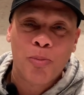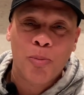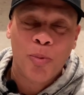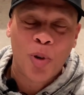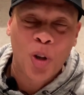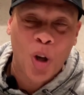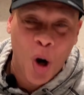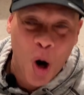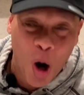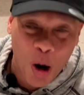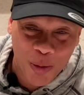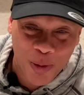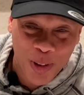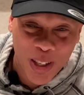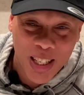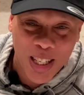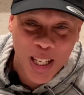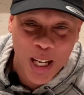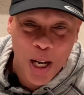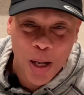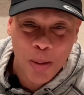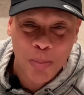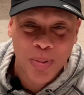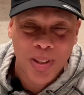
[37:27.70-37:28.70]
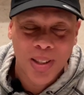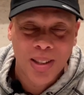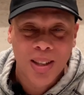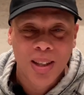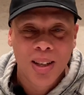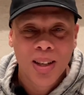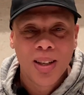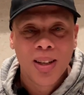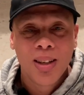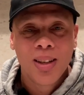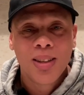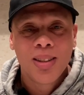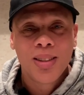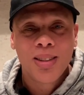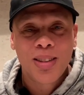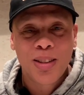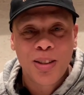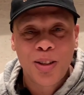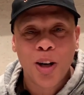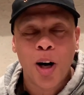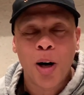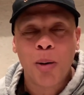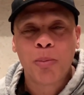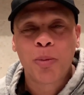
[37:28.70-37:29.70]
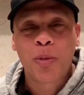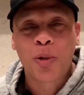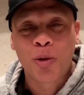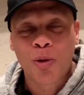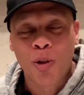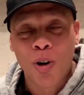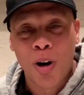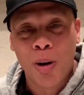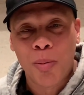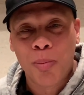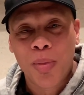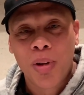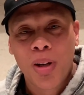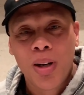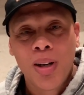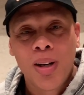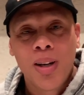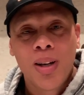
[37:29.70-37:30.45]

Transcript: coffee cups. Dump Trump.